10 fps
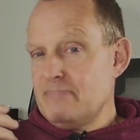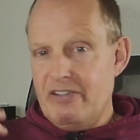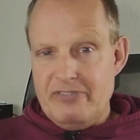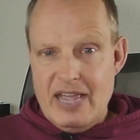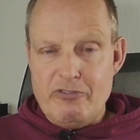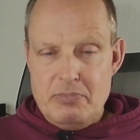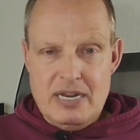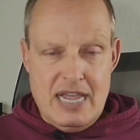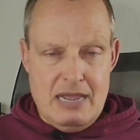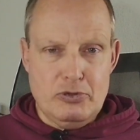They've never
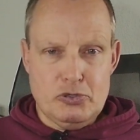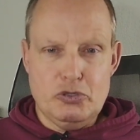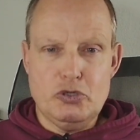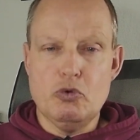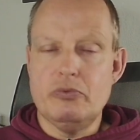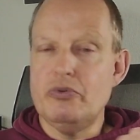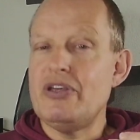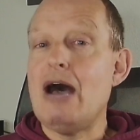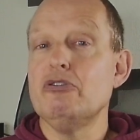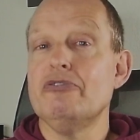been able to do it
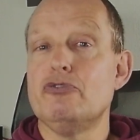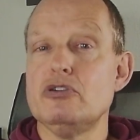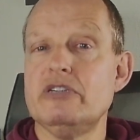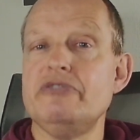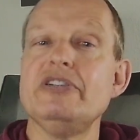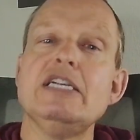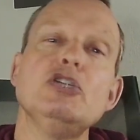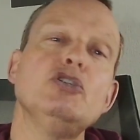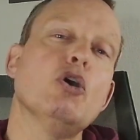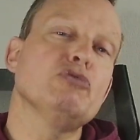without aversives
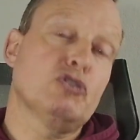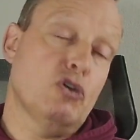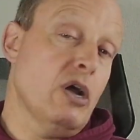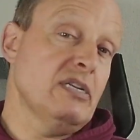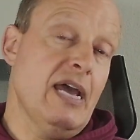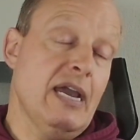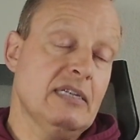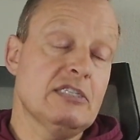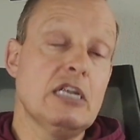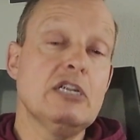in those
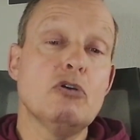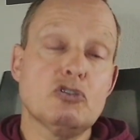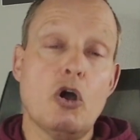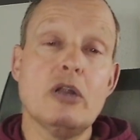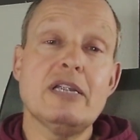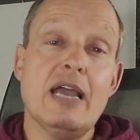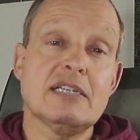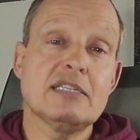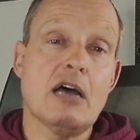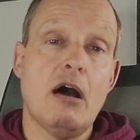contexts. And those
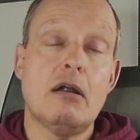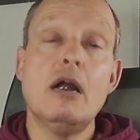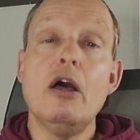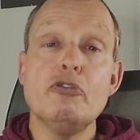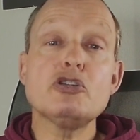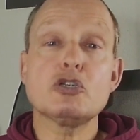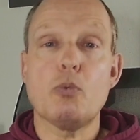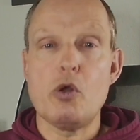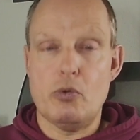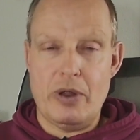contexts are the
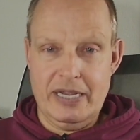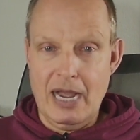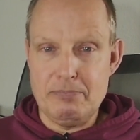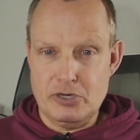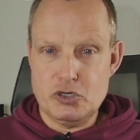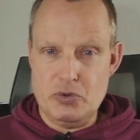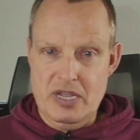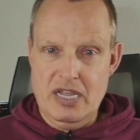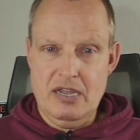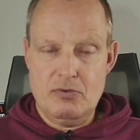squirrel running up the
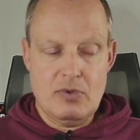tree.